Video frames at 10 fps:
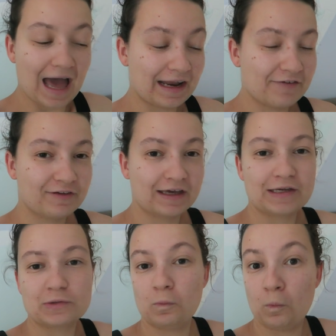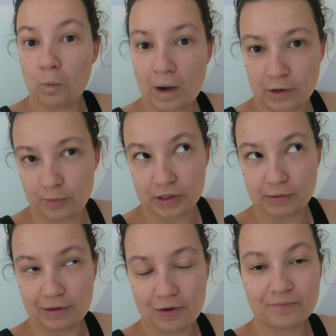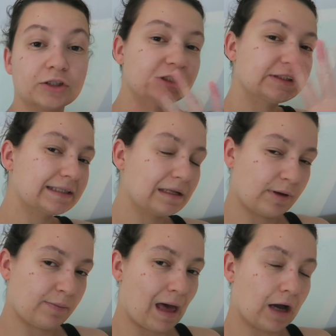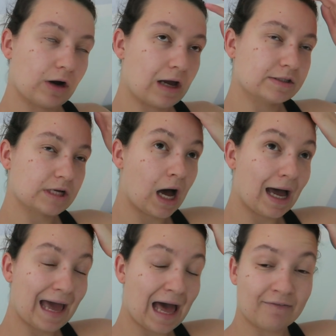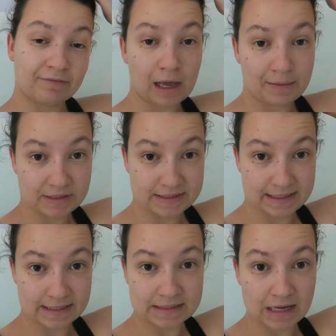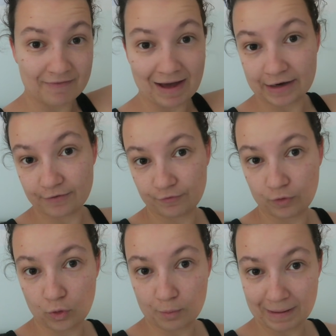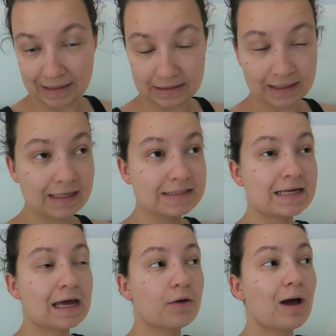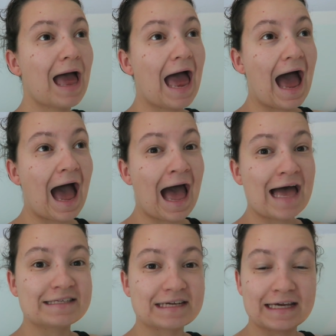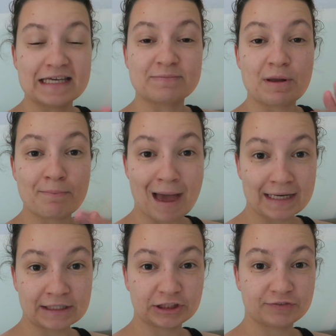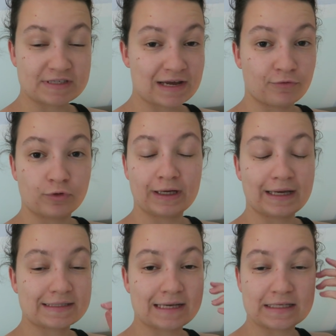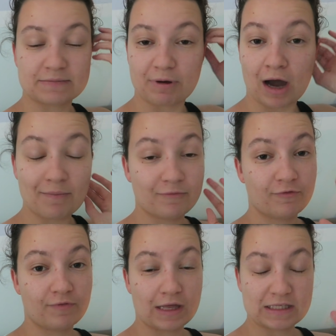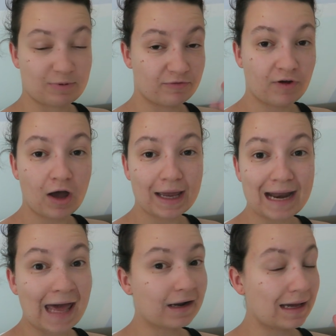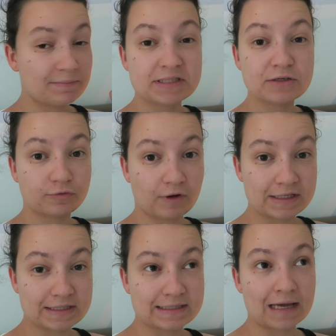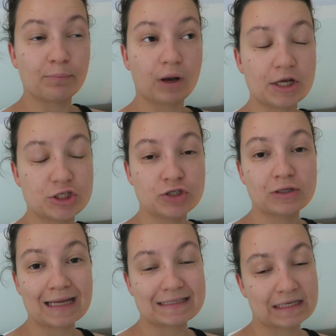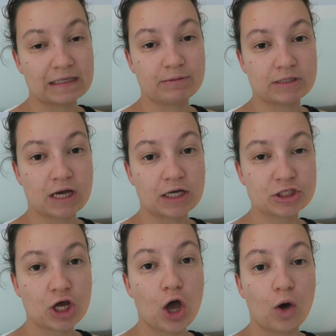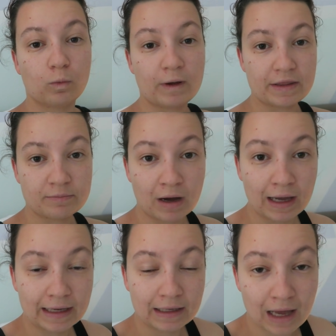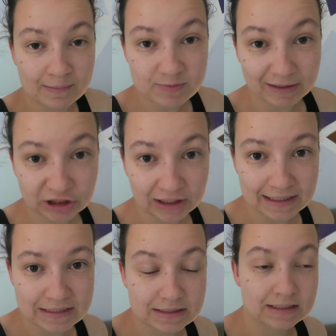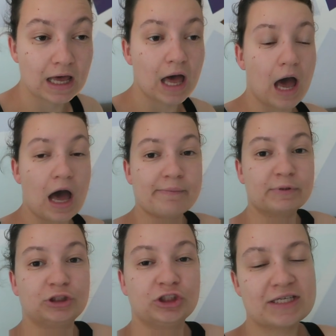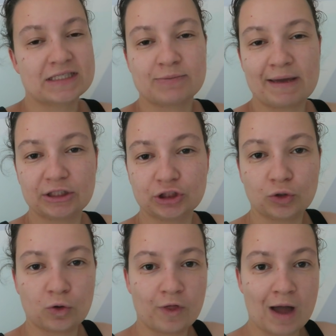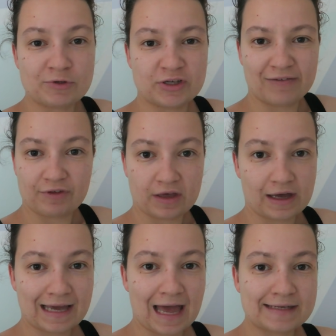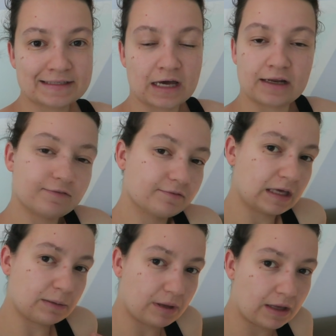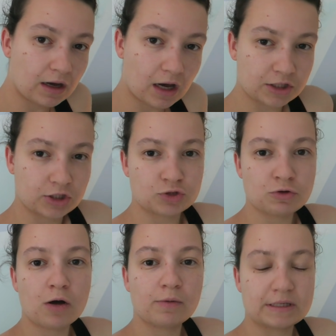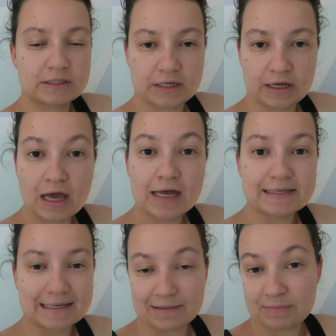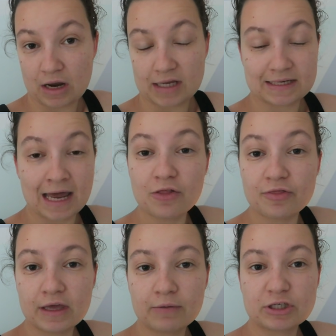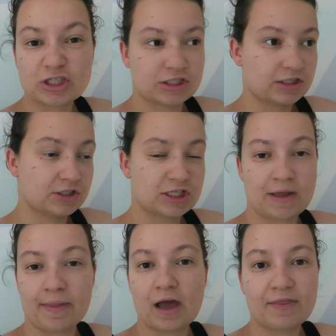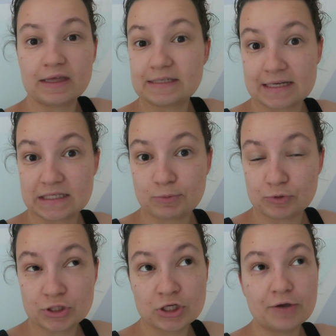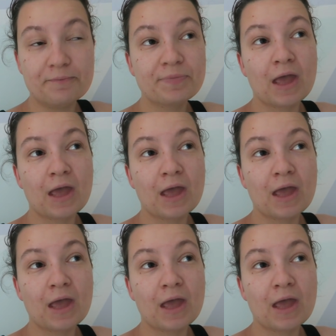and I figured why not bring you along? So just a little bit of background. I have Lyme disease. I've had it for many years now, and it has been managed for several years. It's I'm, it's been fine, and I am still fine to this day, but I do like to keep in touch with my Lyme specialists um, just to make sure that I'm doing everything I can to kind of keep it under control and to, to keep me nice and healthy, which is just something I think is sensible to do.